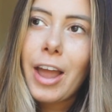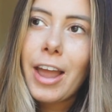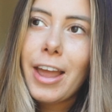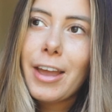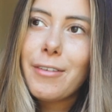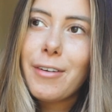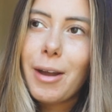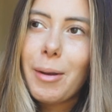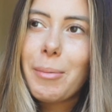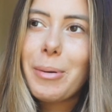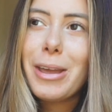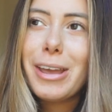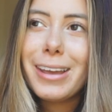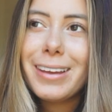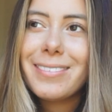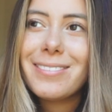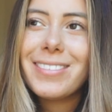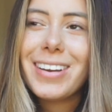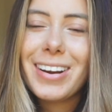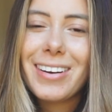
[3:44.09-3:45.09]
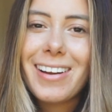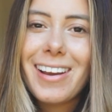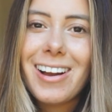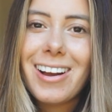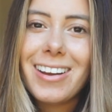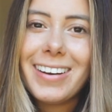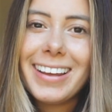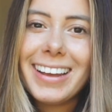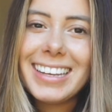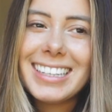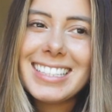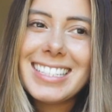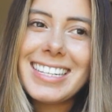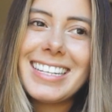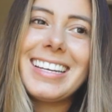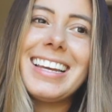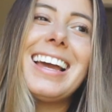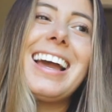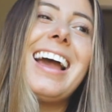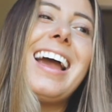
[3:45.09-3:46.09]
if I'm being very honest,
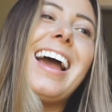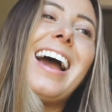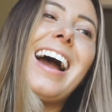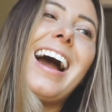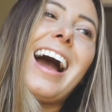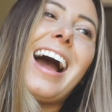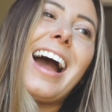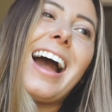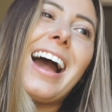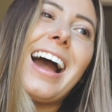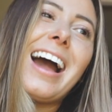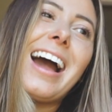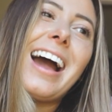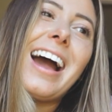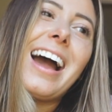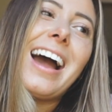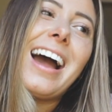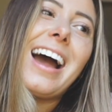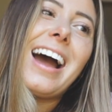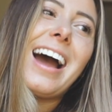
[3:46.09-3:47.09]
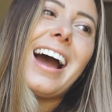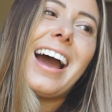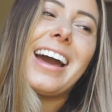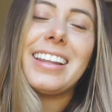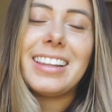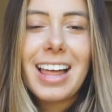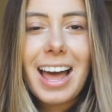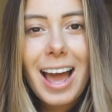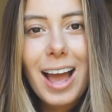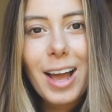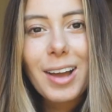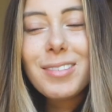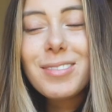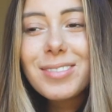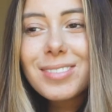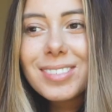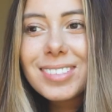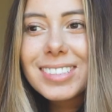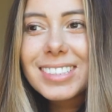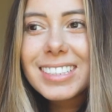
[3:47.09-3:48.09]
I
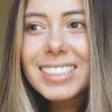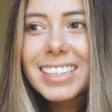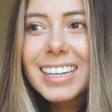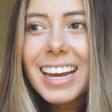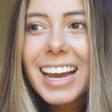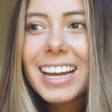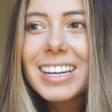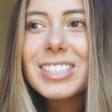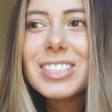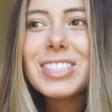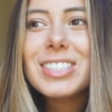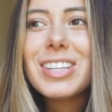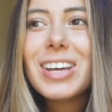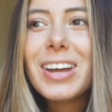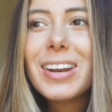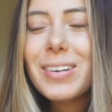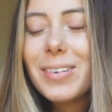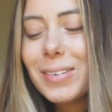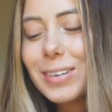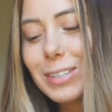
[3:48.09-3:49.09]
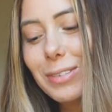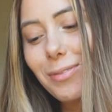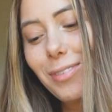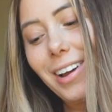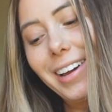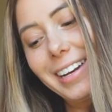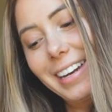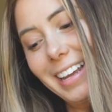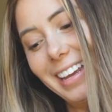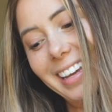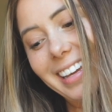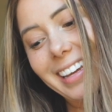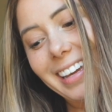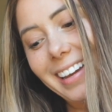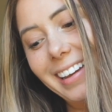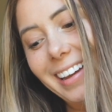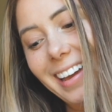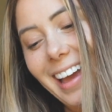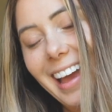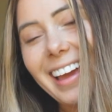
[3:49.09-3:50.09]
laughed. I just thought it was funny.
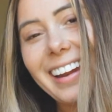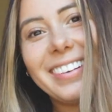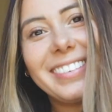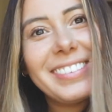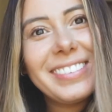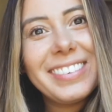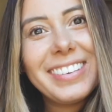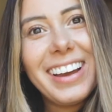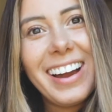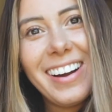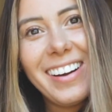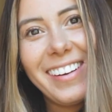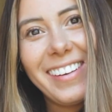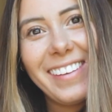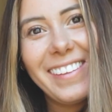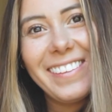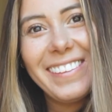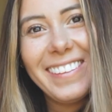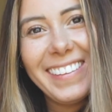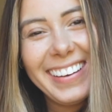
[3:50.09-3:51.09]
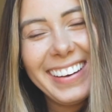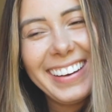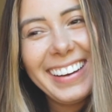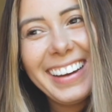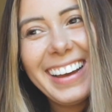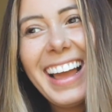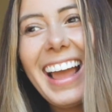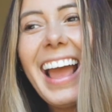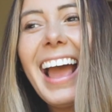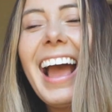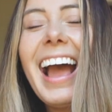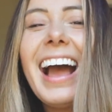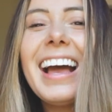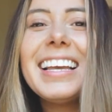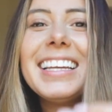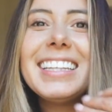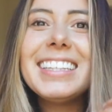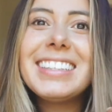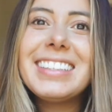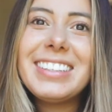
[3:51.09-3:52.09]
I don't know.
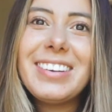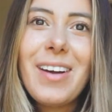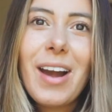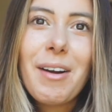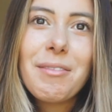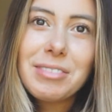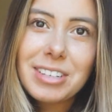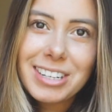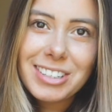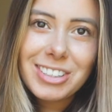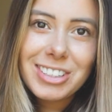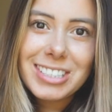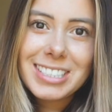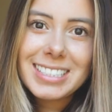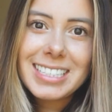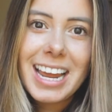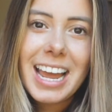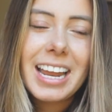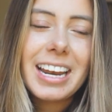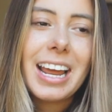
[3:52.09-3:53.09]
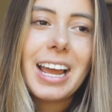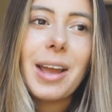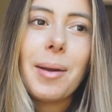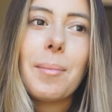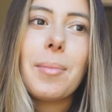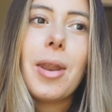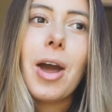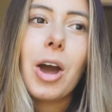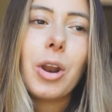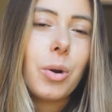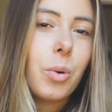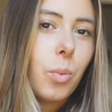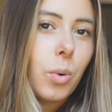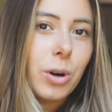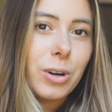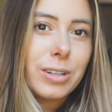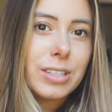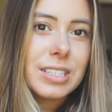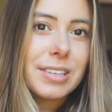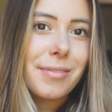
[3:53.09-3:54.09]
You have to understand, I am not a
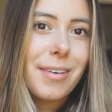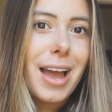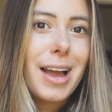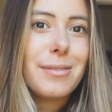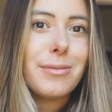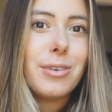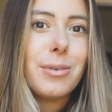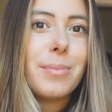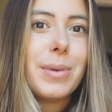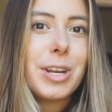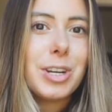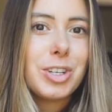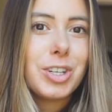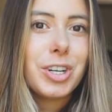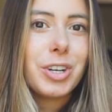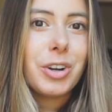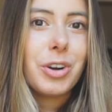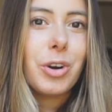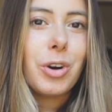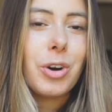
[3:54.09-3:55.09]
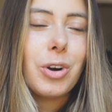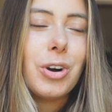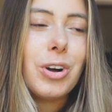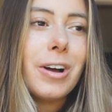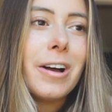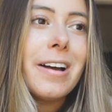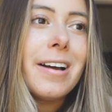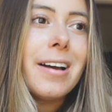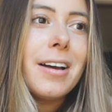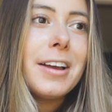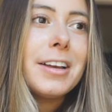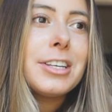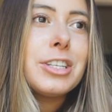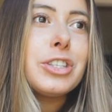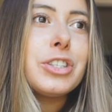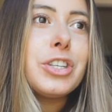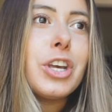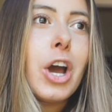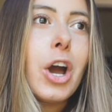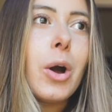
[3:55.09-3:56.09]
words of affirmation girl.
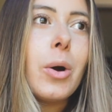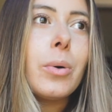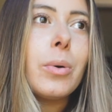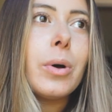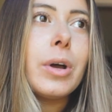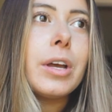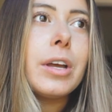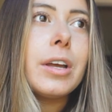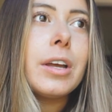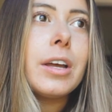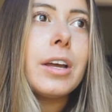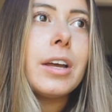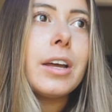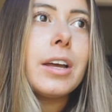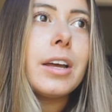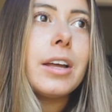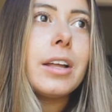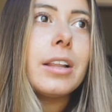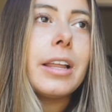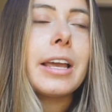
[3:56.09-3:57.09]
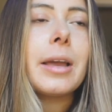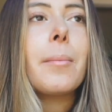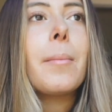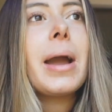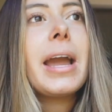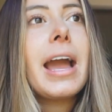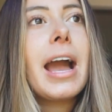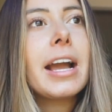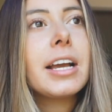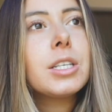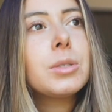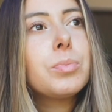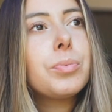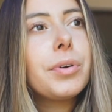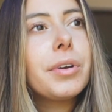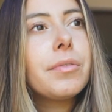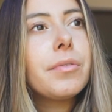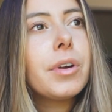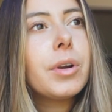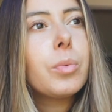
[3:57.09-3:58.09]
So like, my
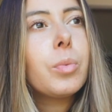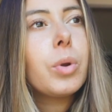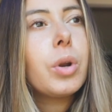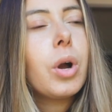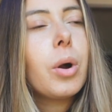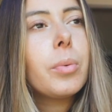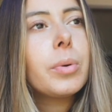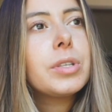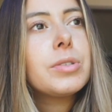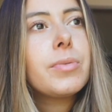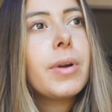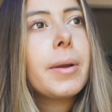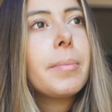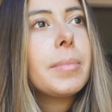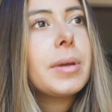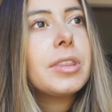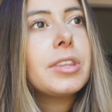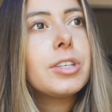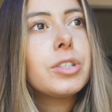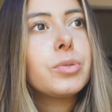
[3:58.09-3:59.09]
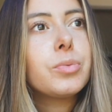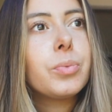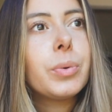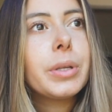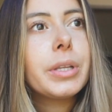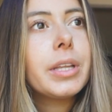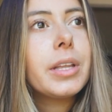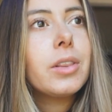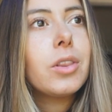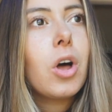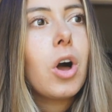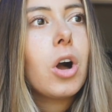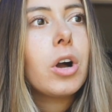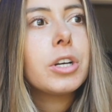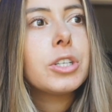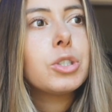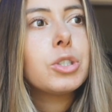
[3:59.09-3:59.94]
ex-boyfriend would always write me these really long,